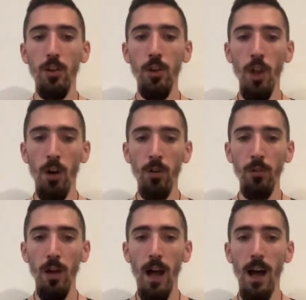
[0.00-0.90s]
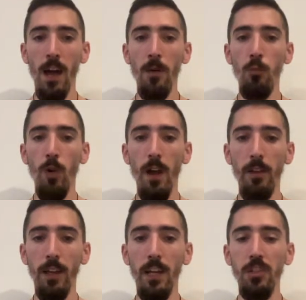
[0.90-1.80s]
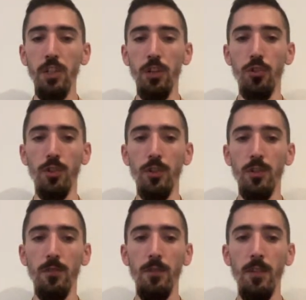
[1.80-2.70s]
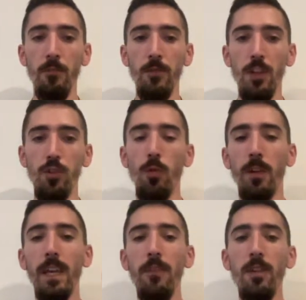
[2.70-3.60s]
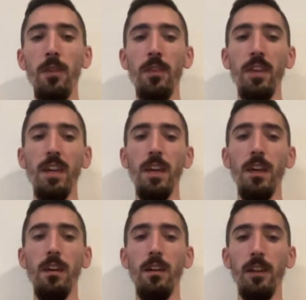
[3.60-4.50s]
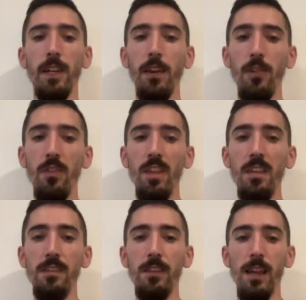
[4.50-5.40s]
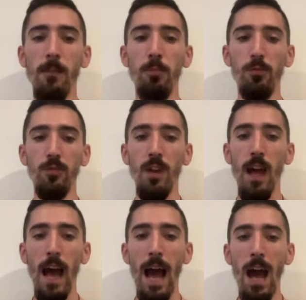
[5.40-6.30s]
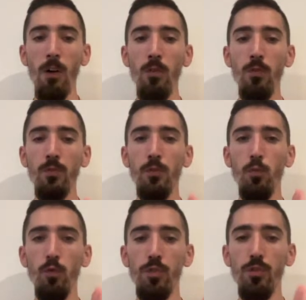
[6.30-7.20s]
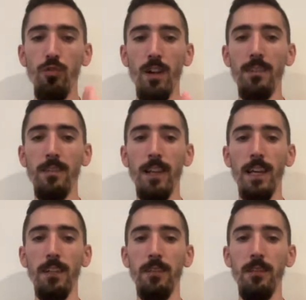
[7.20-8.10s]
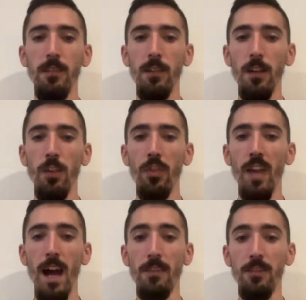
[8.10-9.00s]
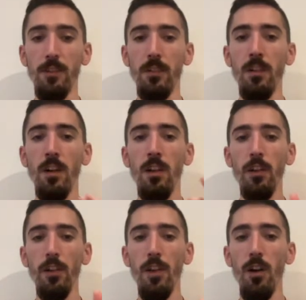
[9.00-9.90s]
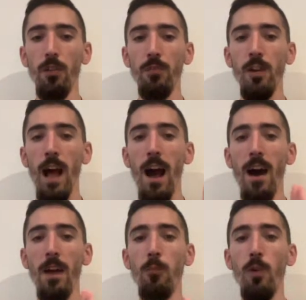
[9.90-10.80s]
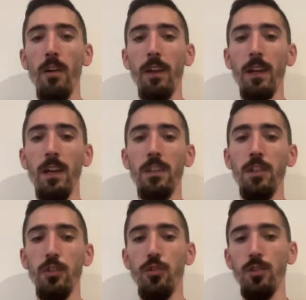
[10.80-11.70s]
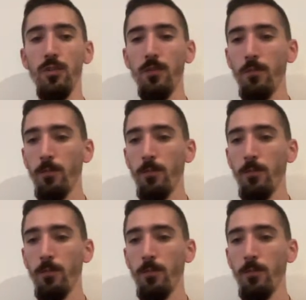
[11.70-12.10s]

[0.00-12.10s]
No, I am wearing a t-shirt. So given these examples, how would you translate the answer? No, I am wearing a t-shirt.